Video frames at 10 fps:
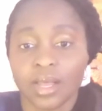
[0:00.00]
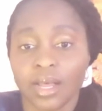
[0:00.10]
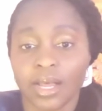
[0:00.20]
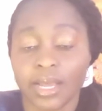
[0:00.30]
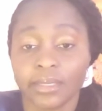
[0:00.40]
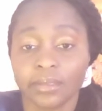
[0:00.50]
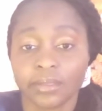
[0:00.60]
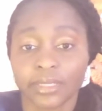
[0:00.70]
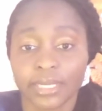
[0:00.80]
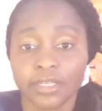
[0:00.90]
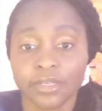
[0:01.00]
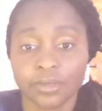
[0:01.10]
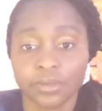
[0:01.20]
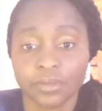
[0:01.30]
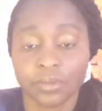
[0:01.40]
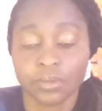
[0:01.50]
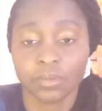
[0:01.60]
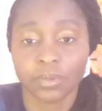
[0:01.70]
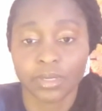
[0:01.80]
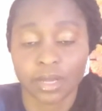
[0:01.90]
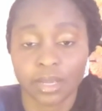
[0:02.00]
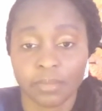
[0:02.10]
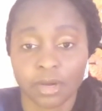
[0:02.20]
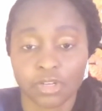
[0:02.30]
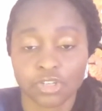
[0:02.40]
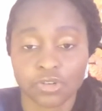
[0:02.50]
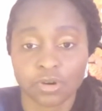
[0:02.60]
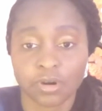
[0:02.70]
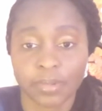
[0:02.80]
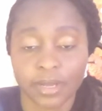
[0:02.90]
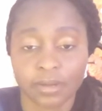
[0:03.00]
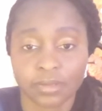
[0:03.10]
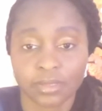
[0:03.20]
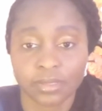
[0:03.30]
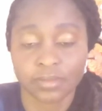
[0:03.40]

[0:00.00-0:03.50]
I look into what I'm unsure about.